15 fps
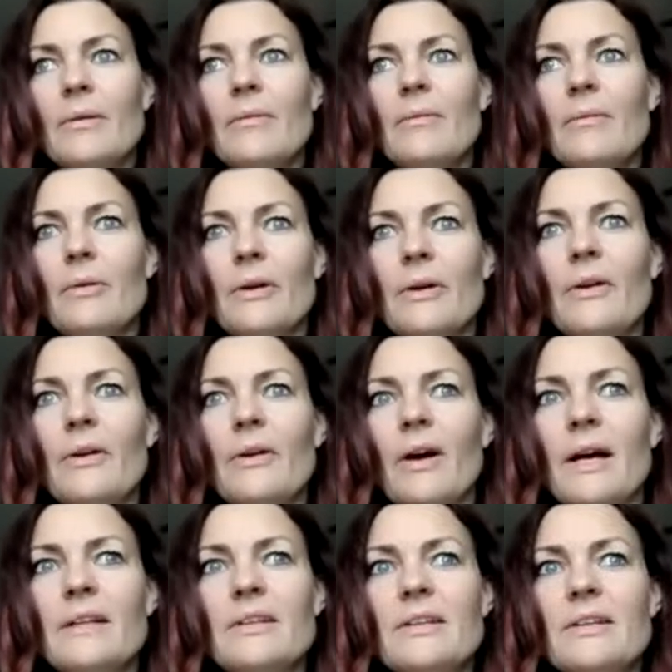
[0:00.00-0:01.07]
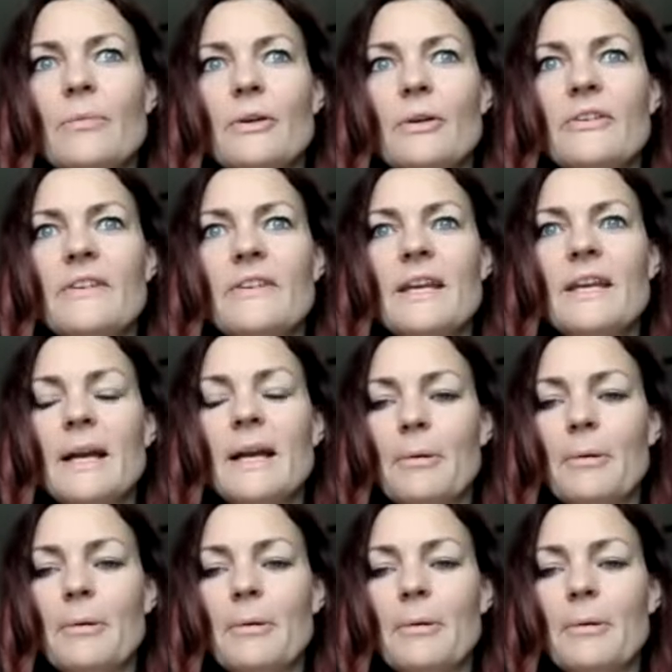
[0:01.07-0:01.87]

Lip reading: we're seeing a